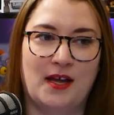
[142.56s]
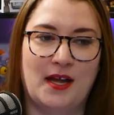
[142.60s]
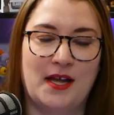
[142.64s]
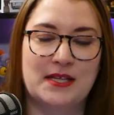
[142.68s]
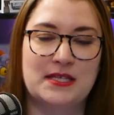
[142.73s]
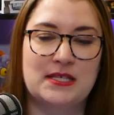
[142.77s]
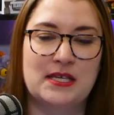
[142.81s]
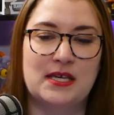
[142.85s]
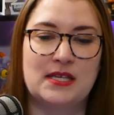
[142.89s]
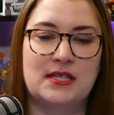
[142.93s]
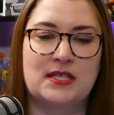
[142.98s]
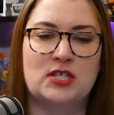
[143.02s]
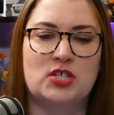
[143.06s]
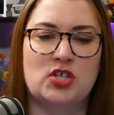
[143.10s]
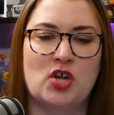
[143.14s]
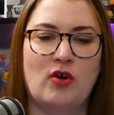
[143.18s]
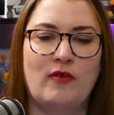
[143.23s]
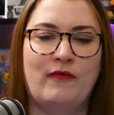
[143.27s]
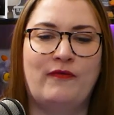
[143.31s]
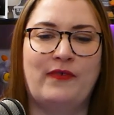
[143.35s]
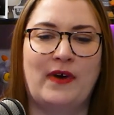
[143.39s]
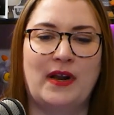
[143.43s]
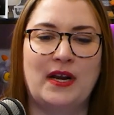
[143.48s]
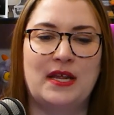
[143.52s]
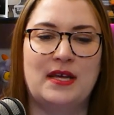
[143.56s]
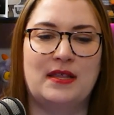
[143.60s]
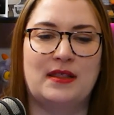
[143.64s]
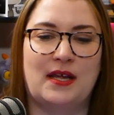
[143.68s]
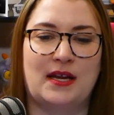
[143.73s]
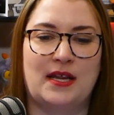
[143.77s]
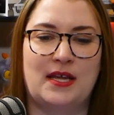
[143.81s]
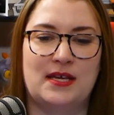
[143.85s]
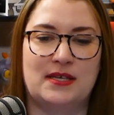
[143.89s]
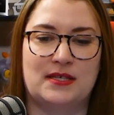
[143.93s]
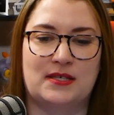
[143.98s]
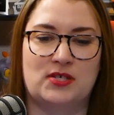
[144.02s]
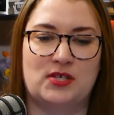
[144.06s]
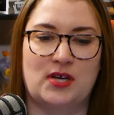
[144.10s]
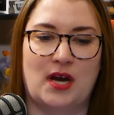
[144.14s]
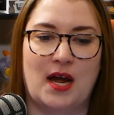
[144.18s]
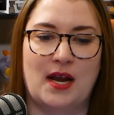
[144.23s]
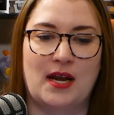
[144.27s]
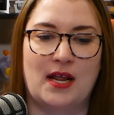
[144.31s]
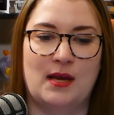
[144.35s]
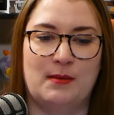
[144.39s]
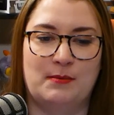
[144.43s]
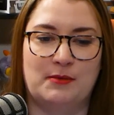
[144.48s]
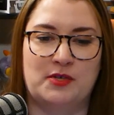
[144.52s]
it's it's so funny that he's
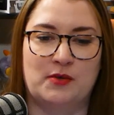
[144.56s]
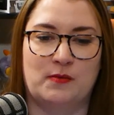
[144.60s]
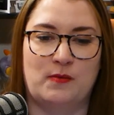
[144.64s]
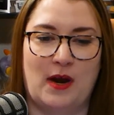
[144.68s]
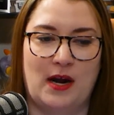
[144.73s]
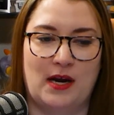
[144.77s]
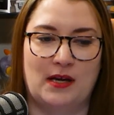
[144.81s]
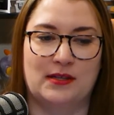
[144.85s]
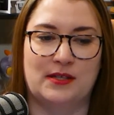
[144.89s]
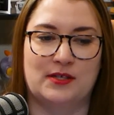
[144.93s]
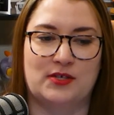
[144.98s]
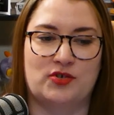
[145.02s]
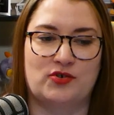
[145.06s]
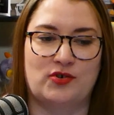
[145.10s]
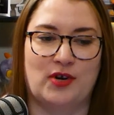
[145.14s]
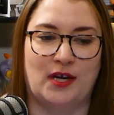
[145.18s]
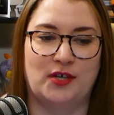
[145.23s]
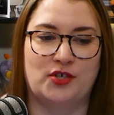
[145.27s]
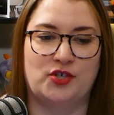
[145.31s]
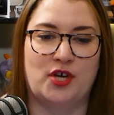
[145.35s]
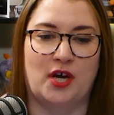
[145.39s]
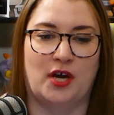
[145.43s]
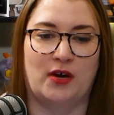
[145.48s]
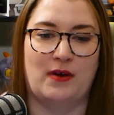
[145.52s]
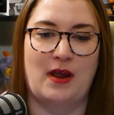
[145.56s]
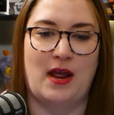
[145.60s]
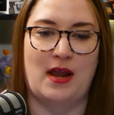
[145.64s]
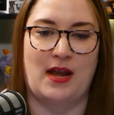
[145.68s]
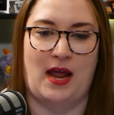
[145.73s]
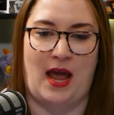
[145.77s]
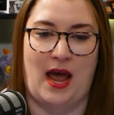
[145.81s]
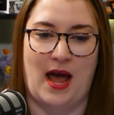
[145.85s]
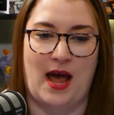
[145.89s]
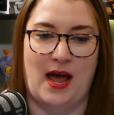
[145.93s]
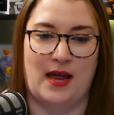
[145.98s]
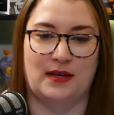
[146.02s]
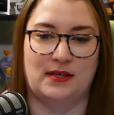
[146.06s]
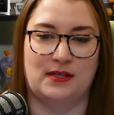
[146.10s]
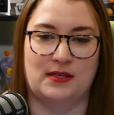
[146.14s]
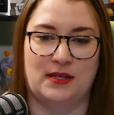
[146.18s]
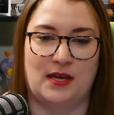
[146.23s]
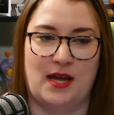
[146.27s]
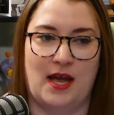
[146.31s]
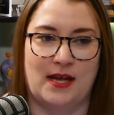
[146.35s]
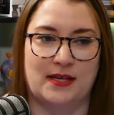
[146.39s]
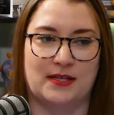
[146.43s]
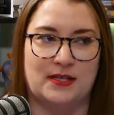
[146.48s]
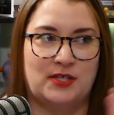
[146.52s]
taught him to wear this trench coat and hat
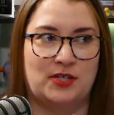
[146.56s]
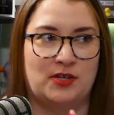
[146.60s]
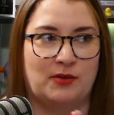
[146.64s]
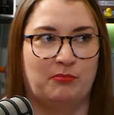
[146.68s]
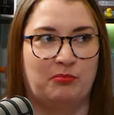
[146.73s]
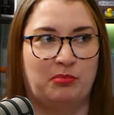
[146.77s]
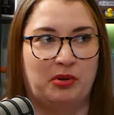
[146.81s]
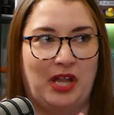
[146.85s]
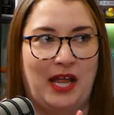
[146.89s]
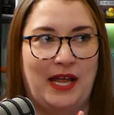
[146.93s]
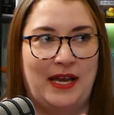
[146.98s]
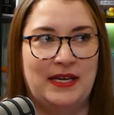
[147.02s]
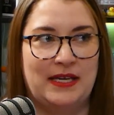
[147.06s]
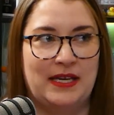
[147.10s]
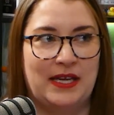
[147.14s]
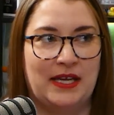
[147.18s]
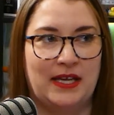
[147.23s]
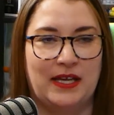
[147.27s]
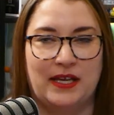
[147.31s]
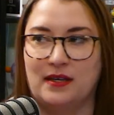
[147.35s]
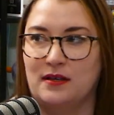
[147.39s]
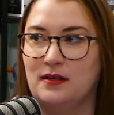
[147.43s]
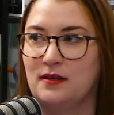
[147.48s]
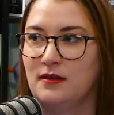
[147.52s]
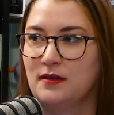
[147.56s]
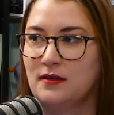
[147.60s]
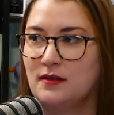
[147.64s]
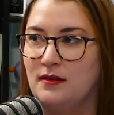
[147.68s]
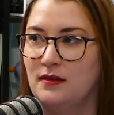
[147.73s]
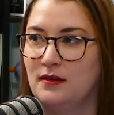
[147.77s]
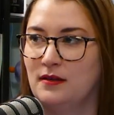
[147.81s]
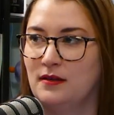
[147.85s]
to, as to blend in